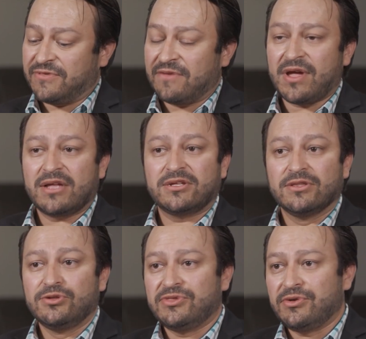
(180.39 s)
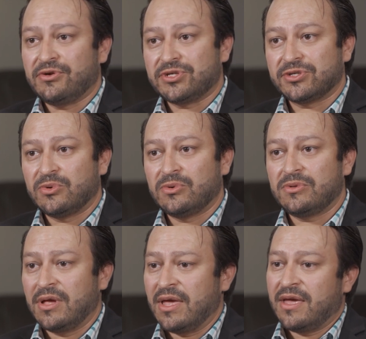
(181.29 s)
if they've gone to luthier
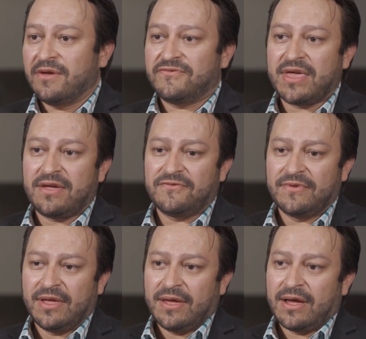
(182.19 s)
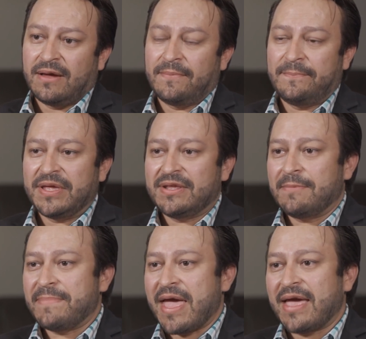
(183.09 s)
school, if they've been in
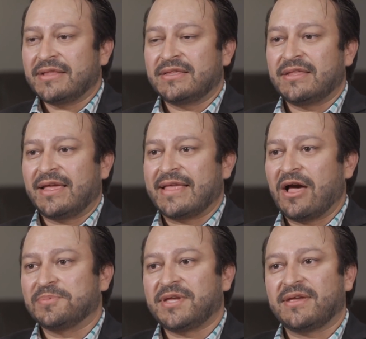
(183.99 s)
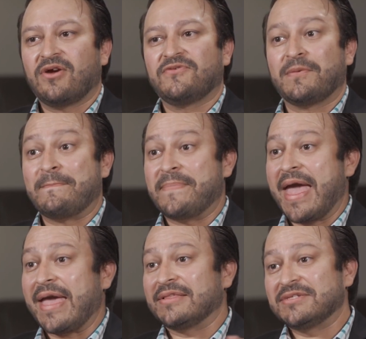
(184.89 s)
a band and helped take care of the
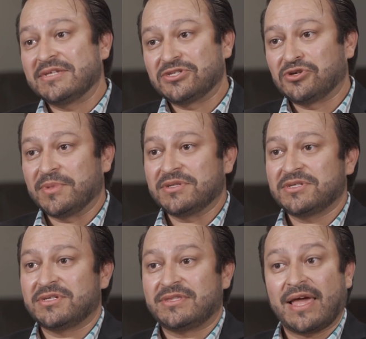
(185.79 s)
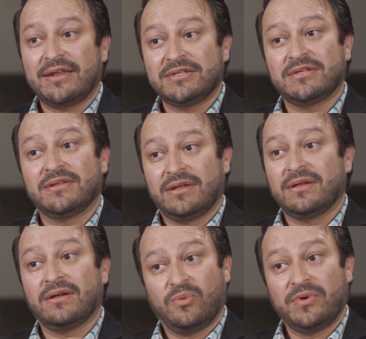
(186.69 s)
band's instruments, that is
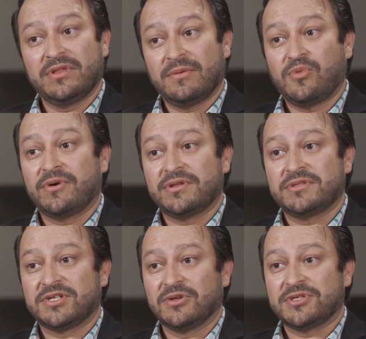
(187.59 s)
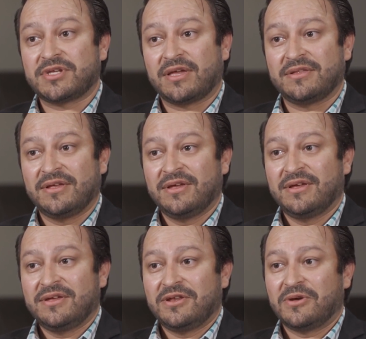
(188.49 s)
a really important skill set.
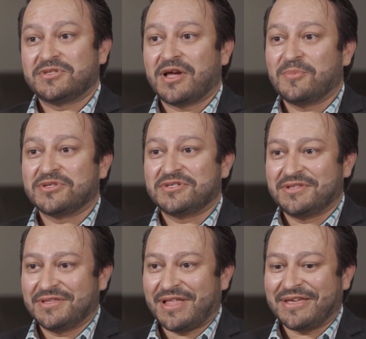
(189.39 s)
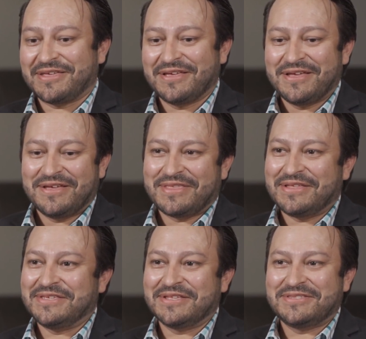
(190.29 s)
You know, it's almost like they
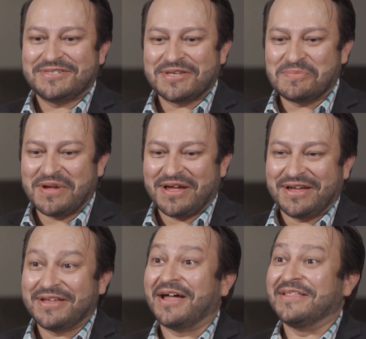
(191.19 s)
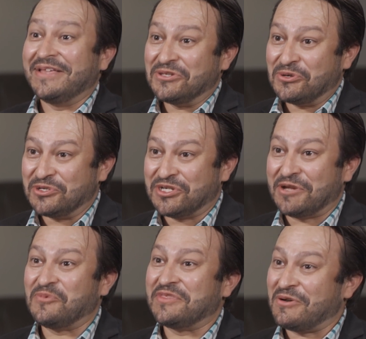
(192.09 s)
did an
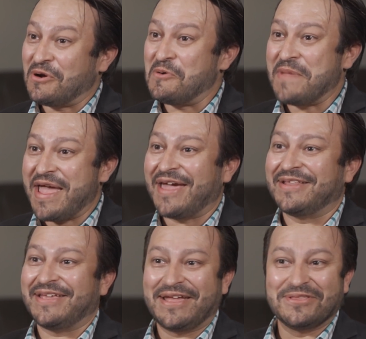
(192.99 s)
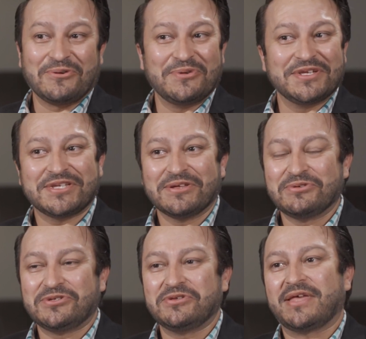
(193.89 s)
internship with their own band and learned a skill
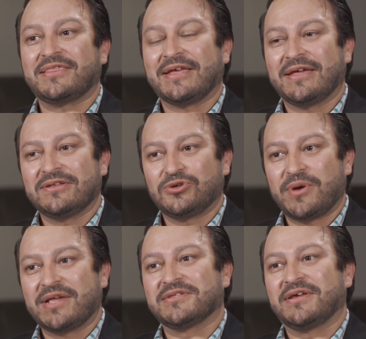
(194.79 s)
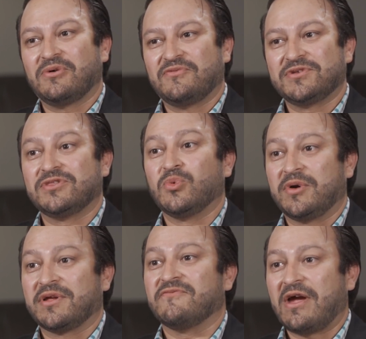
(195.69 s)
or two that they get to translate over to the
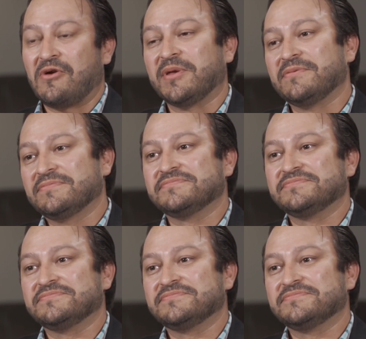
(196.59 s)
work environment.